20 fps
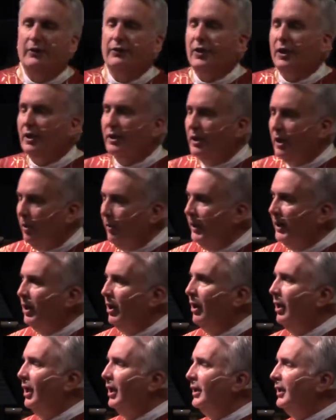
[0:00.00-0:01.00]
that are going
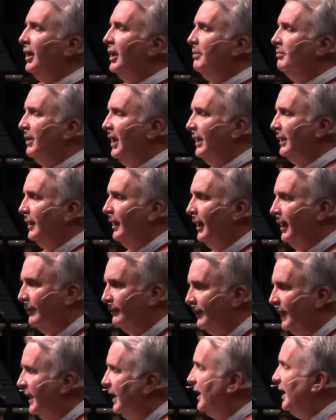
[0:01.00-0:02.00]
on in my
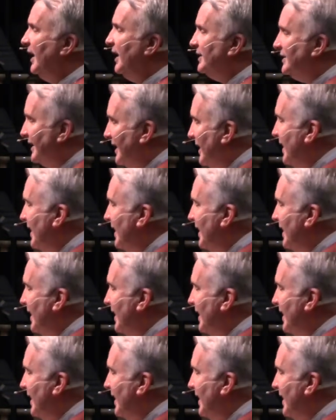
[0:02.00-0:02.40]
life. It's